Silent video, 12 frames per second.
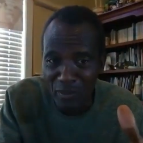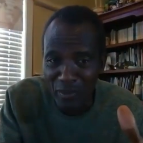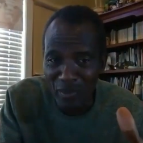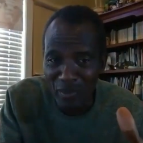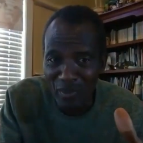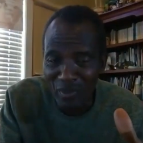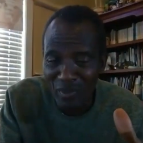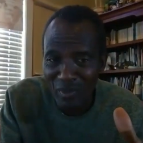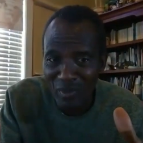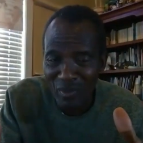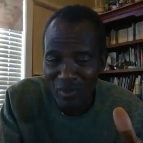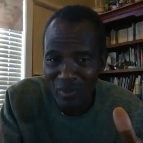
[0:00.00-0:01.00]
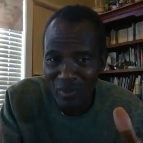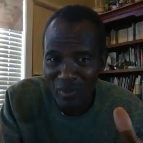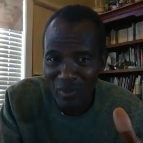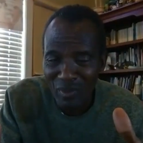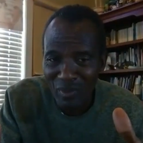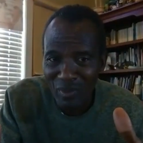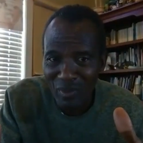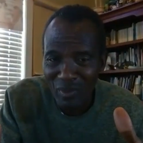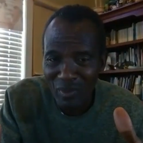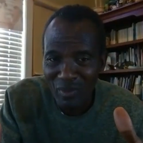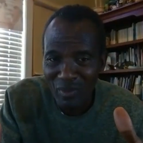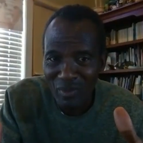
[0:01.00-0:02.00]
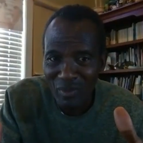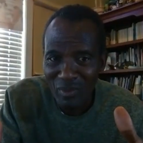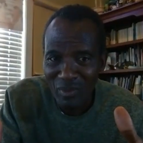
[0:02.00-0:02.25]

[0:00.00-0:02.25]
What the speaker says: (silence)